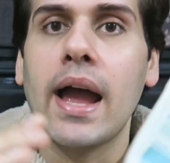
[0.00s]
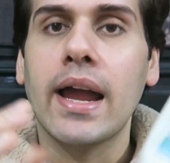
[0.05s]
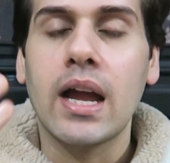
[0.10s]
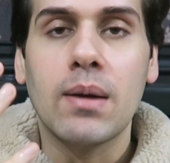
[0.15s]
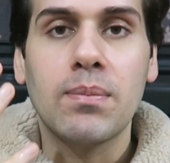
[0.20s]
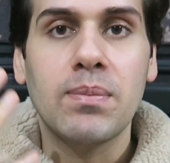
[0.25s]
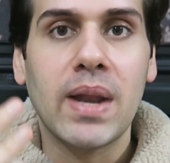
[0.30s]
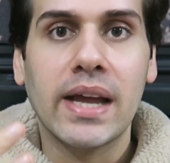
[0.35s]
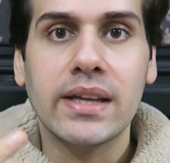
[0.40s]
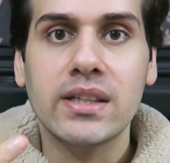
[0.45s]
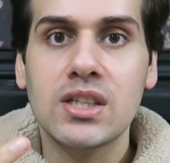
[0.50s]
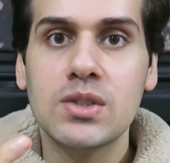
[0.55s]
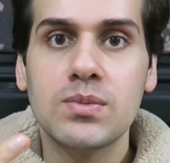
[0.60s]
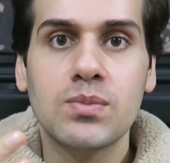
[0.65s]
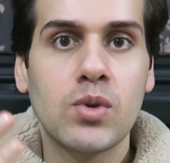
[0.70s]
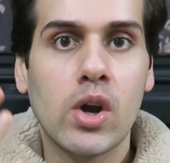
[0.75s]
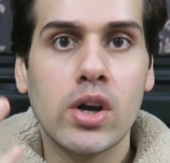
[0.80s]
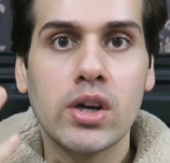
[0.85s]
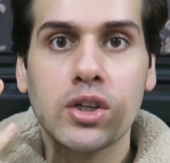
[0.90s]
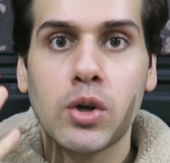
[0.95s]
I apply this
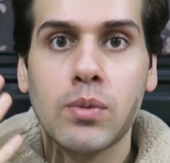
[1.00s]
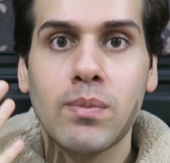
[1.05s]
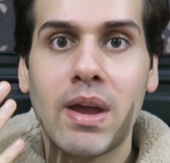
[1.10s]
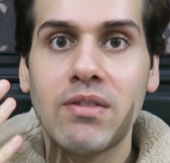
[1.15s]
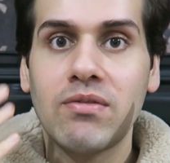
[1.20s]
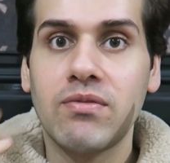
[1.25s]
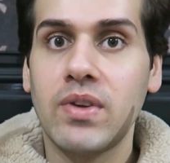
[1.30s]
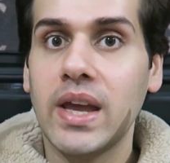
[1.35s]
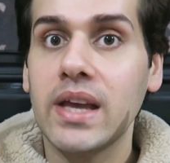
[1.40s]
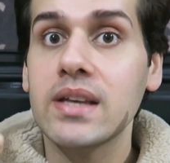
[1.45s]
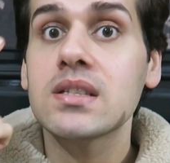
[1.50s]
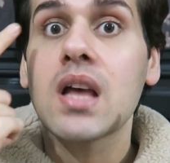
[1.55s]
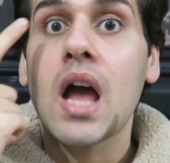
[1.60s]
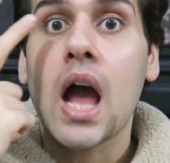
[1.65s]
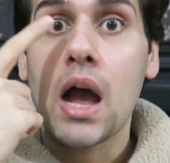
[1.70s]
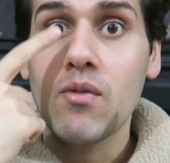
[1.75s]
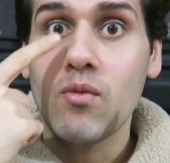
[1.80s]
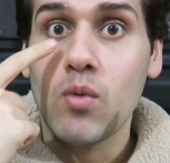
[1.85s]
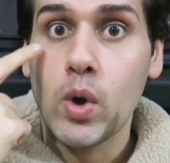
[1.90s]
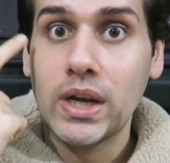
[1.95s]
product on my face,
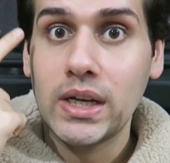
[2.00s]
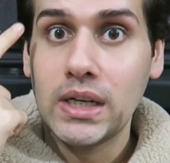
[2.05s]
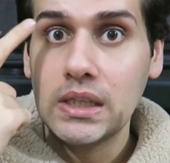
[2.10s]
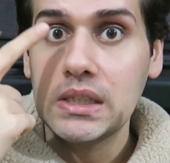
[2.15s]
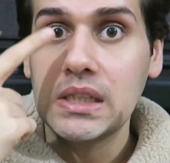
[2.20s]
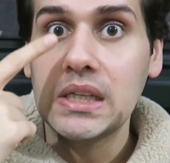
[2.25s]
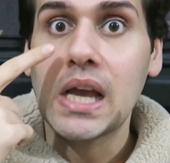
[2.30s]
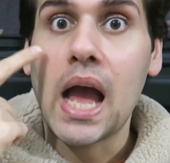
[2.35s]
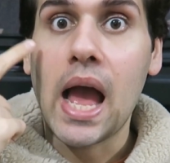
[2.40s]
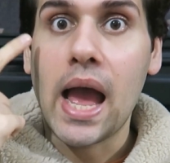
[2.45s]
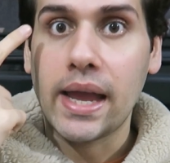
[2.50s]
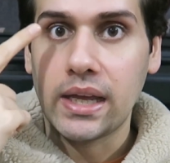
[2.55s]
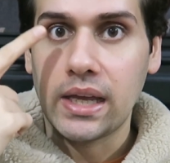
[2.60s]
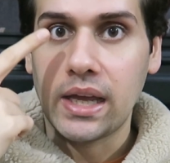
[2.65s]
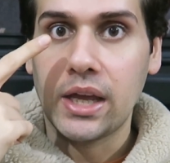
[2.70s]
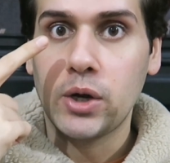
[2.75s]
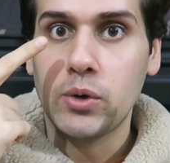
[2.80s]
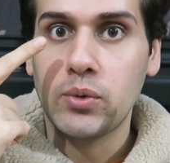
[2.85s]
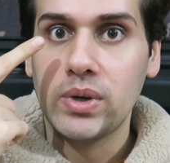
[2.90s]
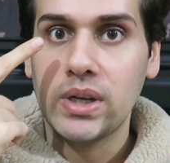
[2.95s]
avoiding the eye
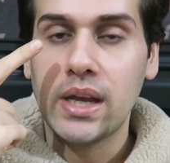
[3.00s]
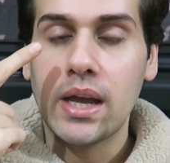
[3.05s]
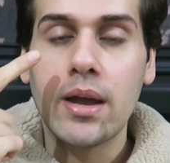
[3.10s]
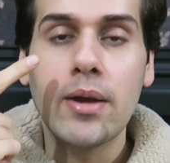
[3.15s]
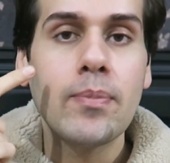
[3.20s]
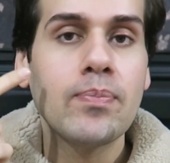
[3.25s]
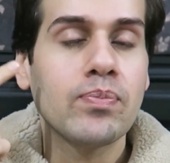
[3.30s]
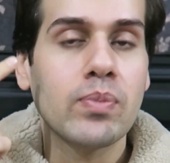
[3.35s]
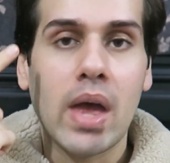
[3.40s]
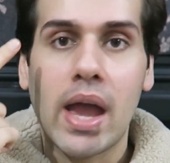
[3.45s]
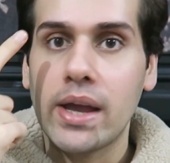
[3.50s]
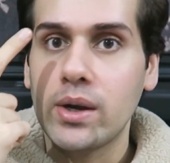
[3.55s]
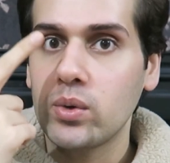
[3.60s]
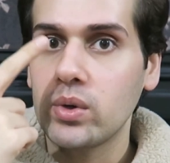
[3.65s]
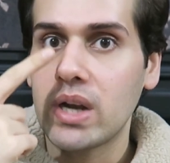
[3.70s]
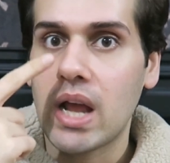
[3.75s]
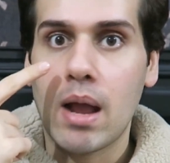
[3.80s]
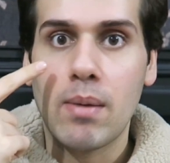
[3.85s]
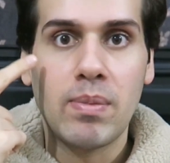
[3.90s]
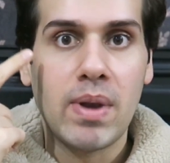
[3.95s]
area. I
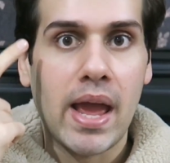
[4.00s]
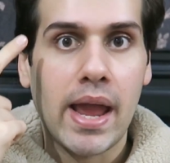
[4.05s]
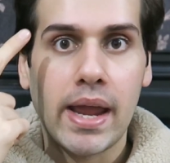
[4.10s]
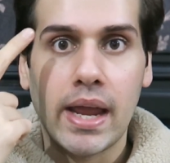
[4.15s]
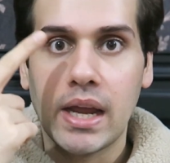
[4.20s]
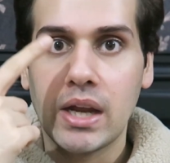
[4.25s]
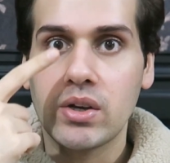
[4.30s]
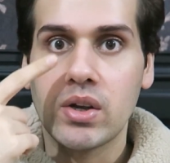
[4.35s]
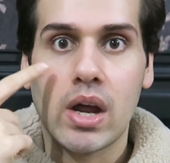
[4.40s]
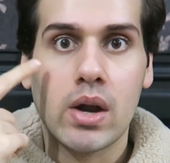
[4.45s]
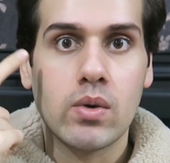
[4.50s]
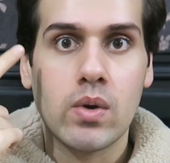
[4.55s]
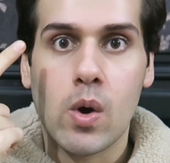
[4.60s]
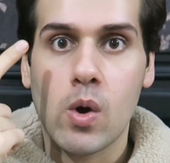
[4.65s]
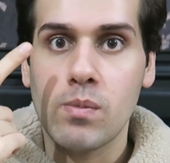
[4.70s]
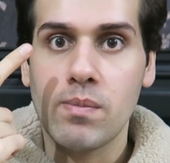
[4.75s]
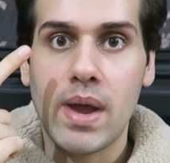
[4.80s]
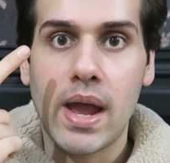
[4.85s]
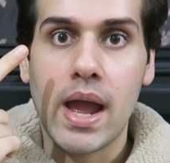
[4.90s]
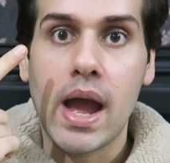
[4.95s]
don't apply it
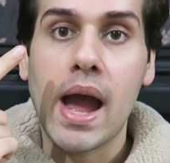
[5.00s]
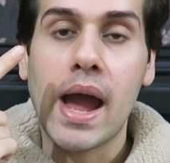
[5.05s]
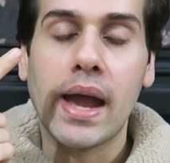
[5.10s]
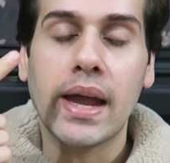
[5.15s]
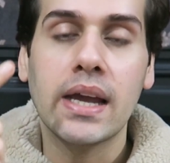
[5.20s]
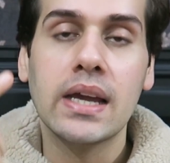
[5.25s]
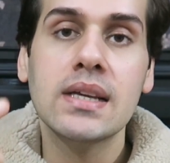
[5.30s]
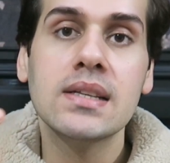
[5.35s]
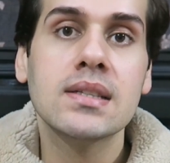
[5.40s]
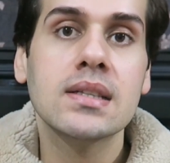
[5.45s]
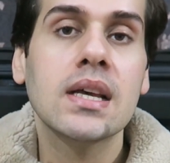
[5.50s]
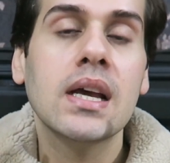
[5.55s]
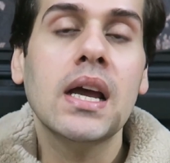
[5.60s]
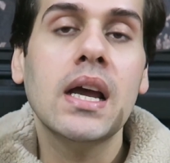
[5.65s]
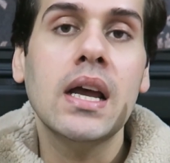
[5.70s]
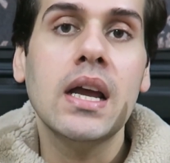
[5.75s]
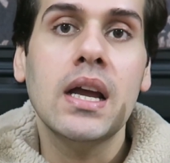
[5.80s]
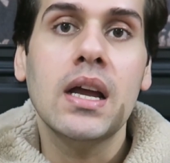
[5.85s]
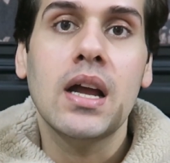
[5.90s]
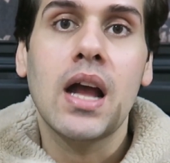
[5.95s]
around my eyes.
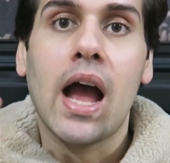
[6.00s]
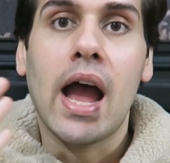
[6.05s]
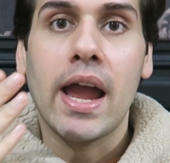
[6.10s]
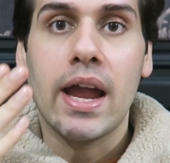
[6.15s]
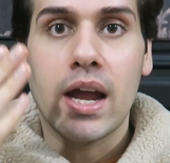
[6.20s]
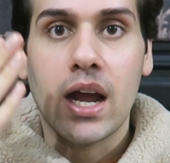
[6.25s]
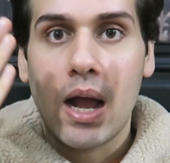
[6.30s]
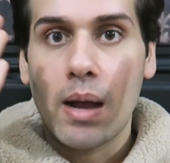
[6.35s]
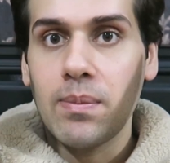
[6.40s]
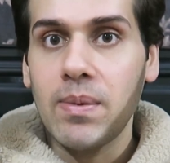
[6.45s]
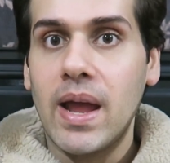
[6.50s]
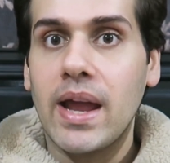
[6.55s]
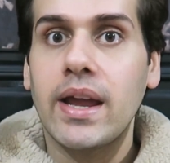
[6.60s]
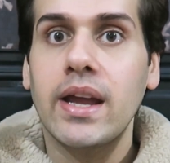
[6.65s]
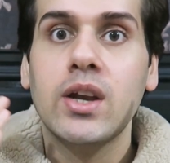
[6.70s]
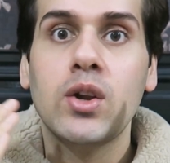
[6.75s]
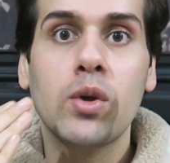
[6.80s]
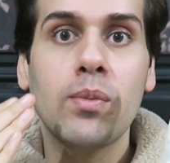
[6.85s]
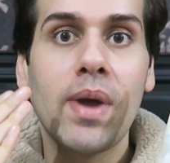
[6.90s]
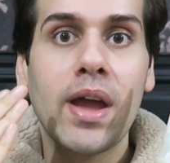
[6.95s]
I apply
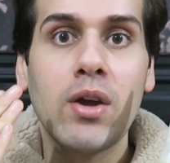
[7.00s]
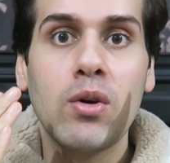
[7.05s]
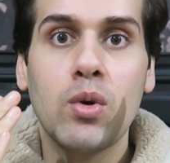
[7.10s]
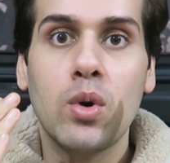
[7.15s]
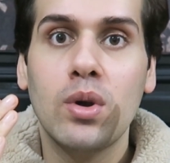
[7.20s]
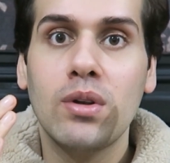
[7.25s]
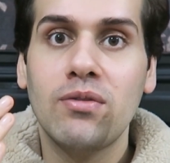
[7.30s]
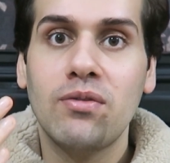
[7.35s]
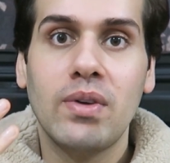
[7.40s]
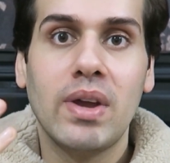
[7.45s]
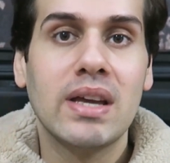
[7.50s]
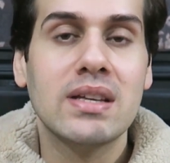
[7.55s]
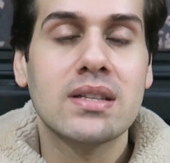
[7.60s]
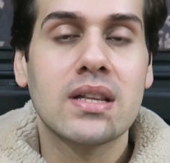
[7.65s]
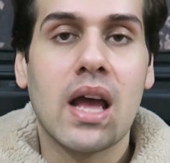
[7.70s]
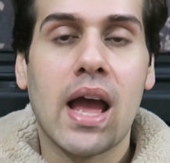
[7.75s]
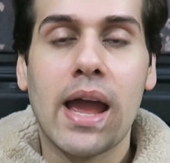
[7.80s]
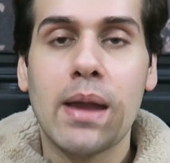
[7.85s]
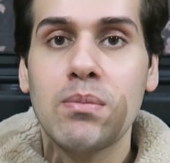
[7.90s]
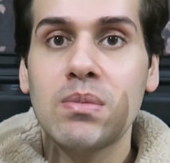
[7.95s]
it on my whole
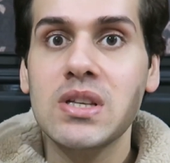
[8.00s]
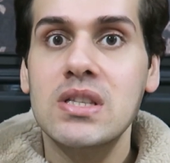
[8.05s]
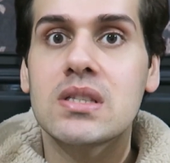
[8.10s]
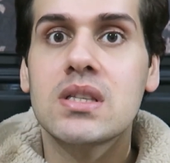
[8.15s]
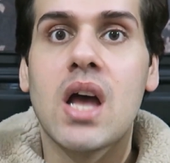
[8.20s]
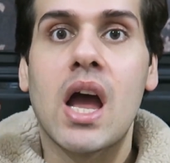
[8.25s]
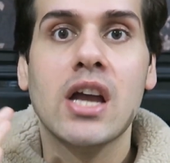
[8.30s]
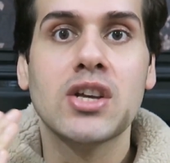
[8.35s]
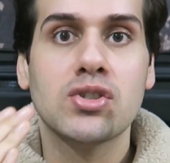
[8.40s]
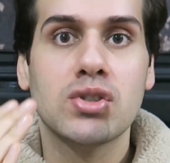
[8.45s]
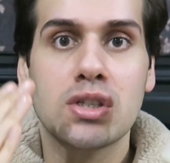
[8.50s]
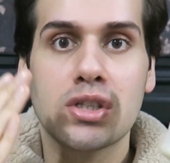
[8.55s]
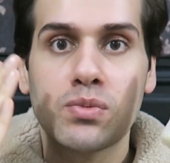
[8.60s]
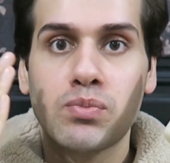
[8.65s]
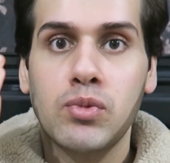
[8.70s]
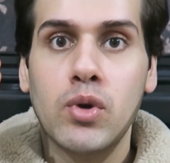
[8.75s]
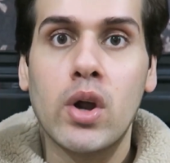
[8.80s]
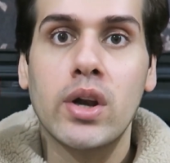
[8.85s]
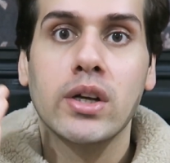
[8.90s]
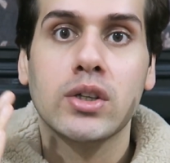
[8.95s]
face. I massage this
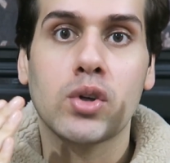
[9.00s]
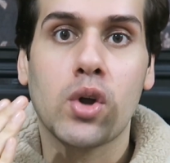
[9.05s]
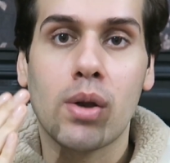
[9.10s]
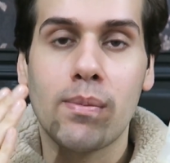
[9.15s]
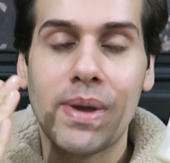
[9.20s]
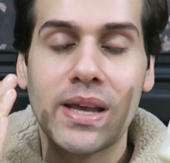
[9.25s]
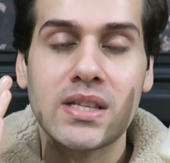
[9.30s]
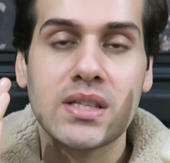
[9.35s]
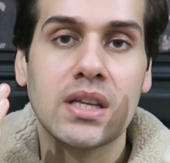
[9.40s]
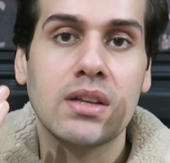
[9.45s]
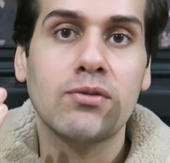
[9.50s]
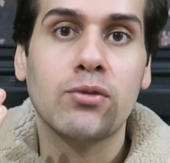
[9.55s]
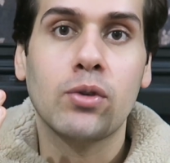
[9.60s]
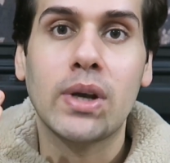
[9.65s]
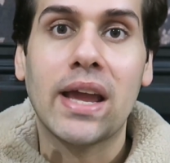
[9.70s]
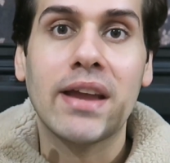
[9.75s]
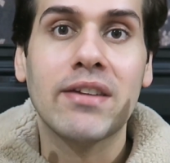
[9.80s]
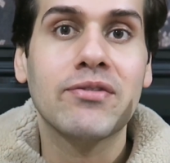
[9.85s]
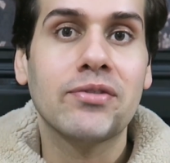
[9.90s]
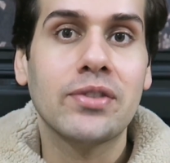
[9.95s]
product on my skin
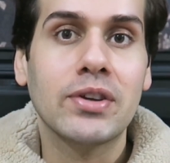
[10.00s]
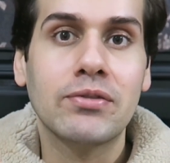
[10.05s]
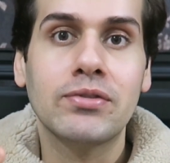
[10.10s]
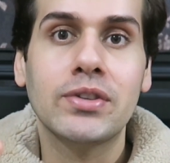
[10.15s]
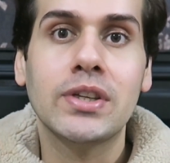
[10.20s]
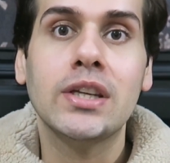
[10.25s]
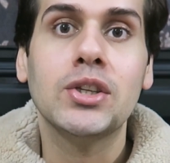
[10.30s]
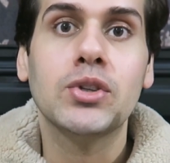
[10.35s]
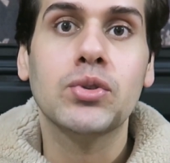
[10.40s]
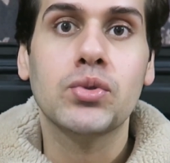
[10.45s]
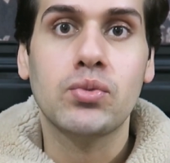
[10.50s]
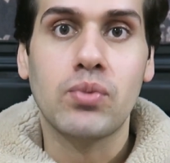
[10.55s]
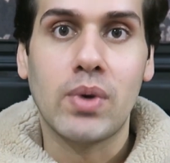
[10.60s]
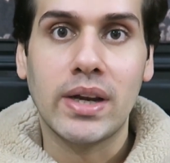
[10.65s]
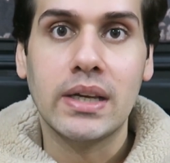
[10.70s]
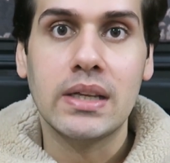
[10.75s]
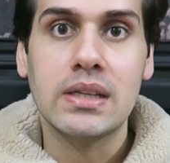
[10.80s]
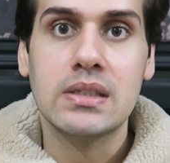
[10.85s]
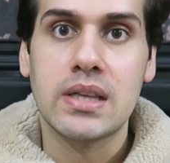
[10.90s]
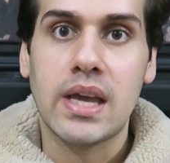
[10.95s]
for like 15 to
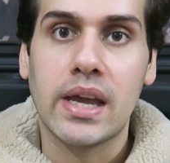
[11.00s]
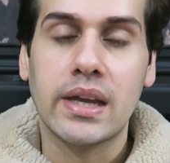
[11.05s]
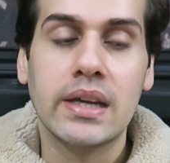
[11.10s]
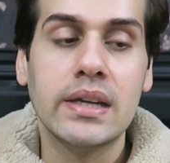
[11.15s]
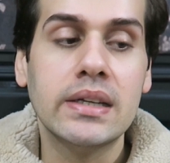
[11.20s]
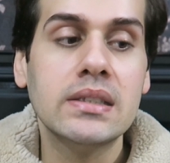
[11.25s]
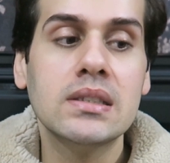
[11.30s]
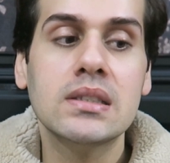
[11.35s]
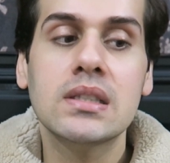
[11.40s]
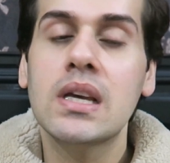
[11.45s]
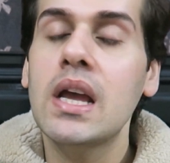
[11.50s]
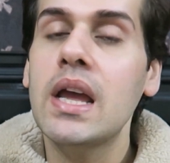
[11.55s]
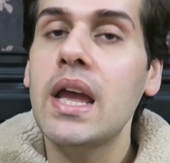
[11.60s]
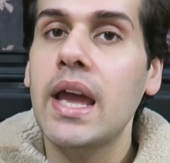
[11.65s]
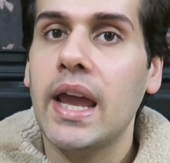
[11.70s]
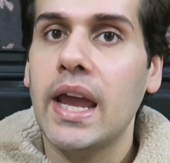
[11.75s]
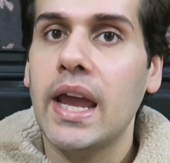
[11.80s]
20 seconds.